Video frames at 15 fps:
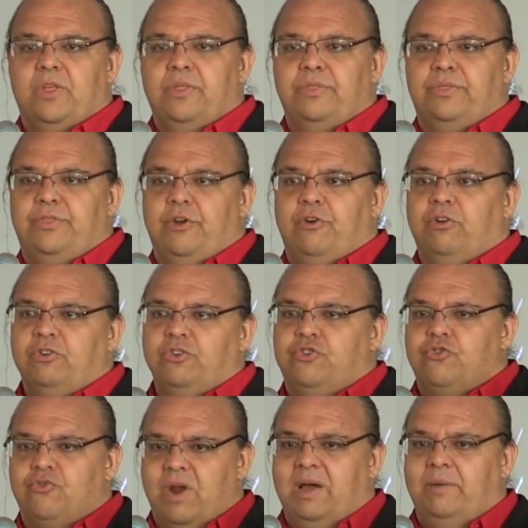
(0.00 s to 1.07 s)
they're not
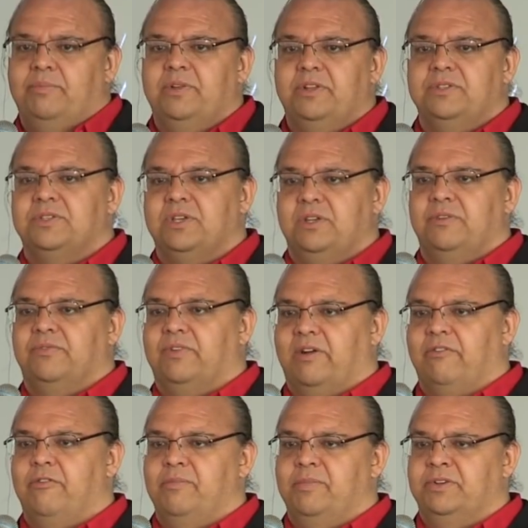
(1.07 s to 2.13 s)
trapped inside of
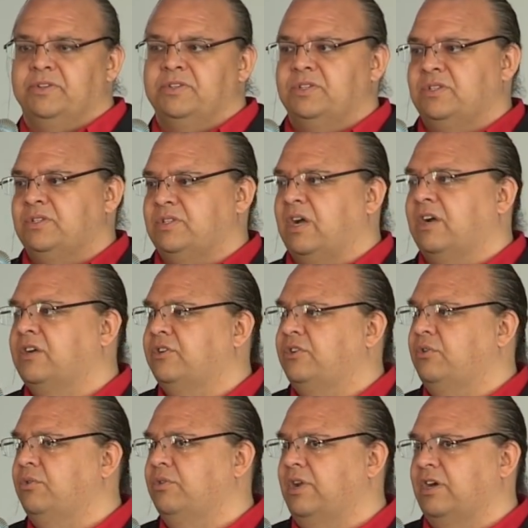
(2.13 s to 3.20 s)
government, stuck
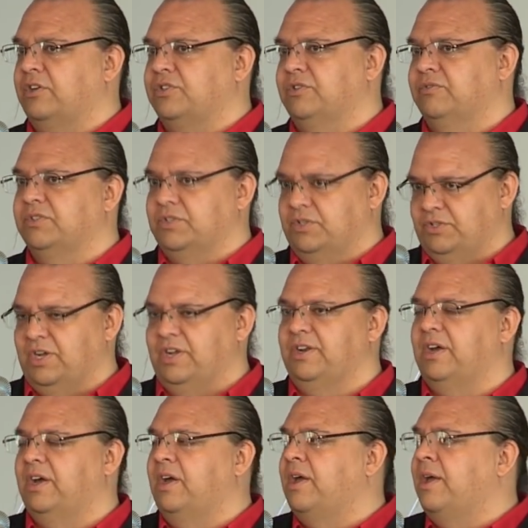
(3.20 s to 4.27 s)
to the nationalist
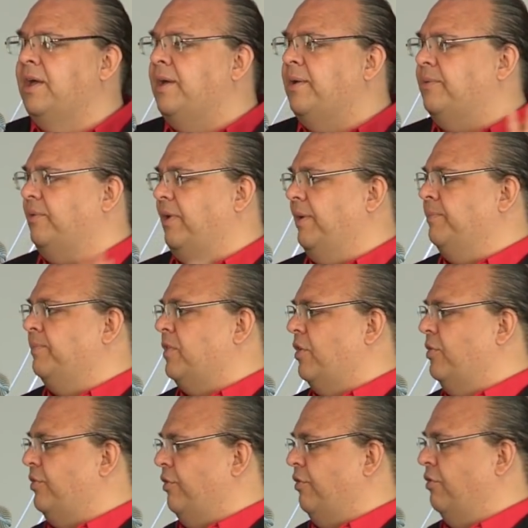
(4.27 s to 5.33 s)
agenda, right?
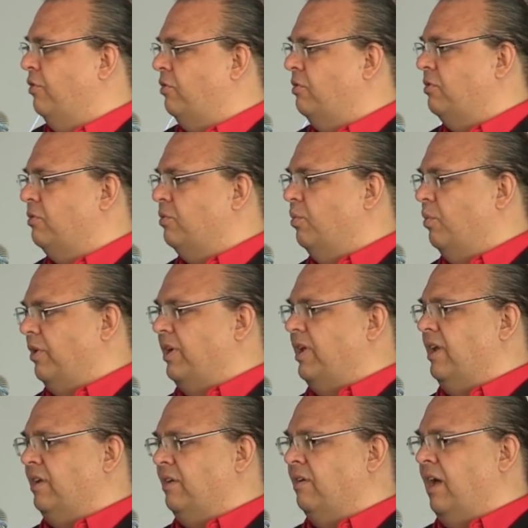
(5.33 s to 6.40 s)
They're not
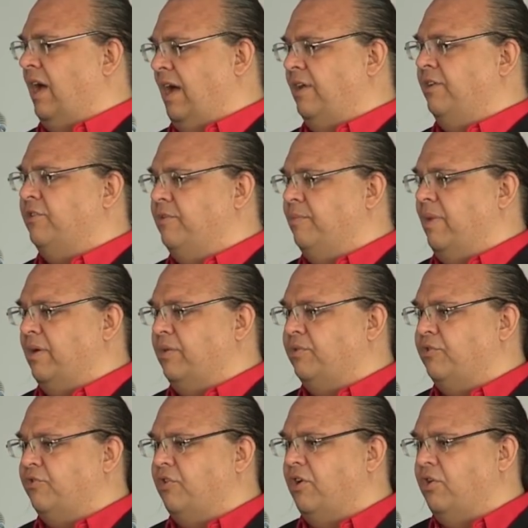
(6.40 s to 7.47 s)
working hand to mouth
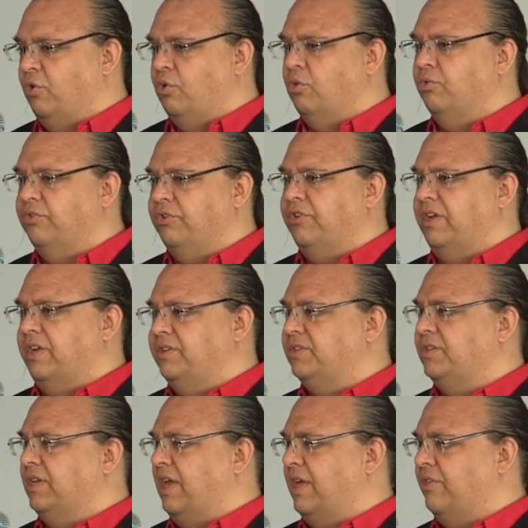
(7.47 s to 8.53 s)
to try and hold their days
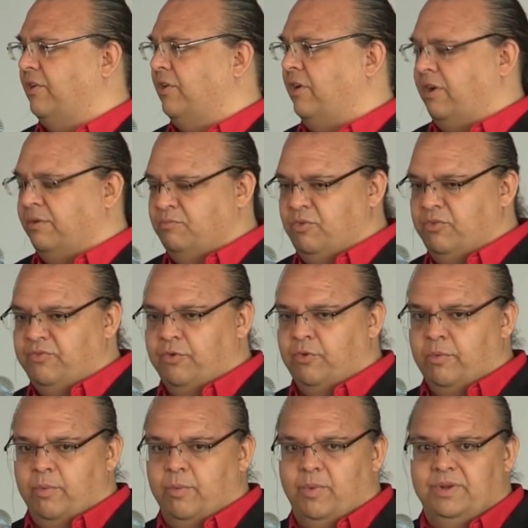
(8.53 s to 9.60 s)
together and move
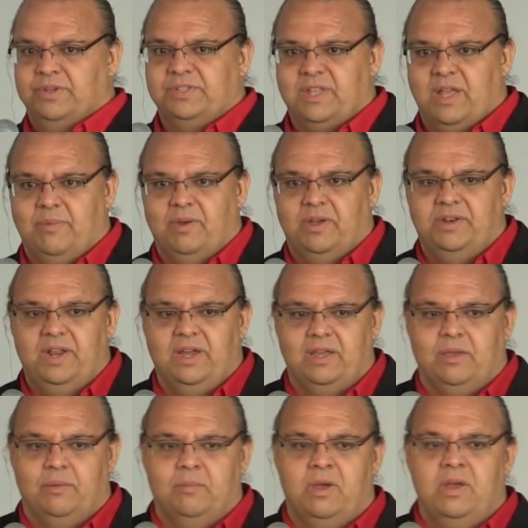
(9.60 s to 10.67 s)
forward one step at a
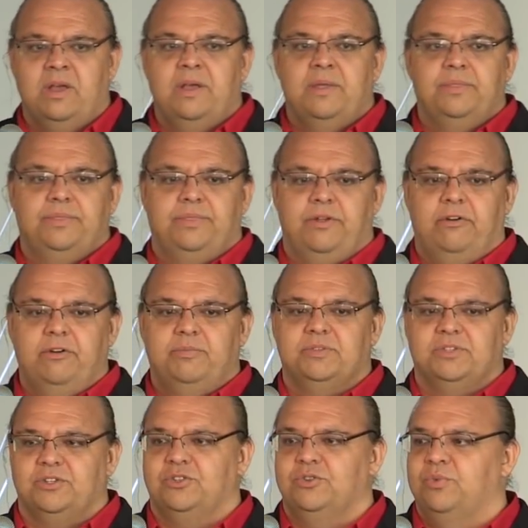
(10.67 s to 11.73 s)
time. They're in a
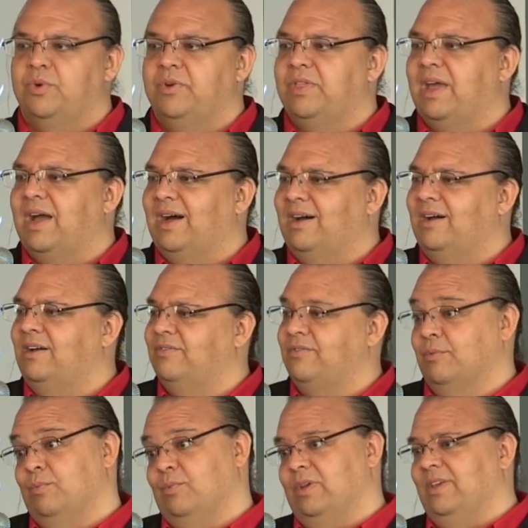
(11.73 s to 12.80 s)
position where
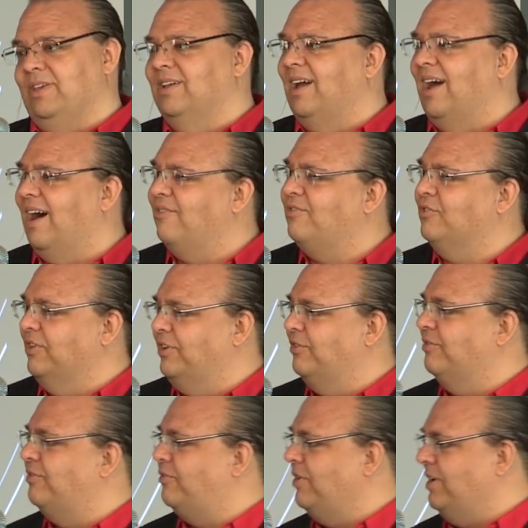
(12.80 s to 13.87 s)
we have a
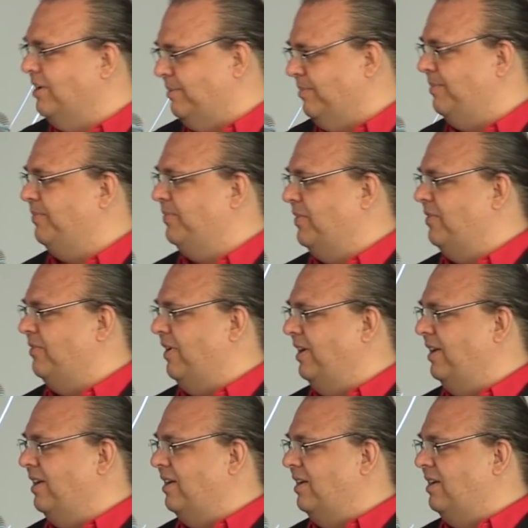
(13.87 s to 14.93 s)
little freedom,
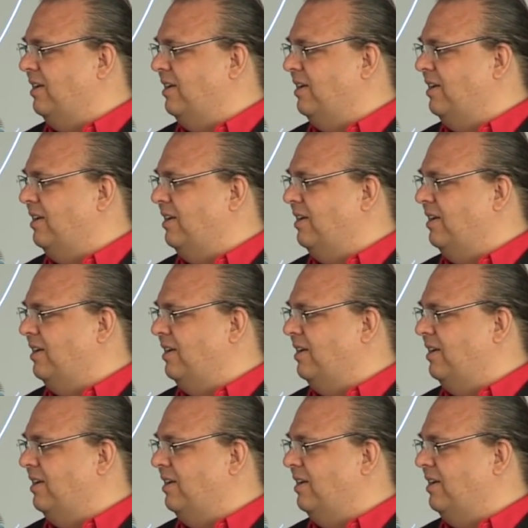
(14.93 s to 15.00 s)
right?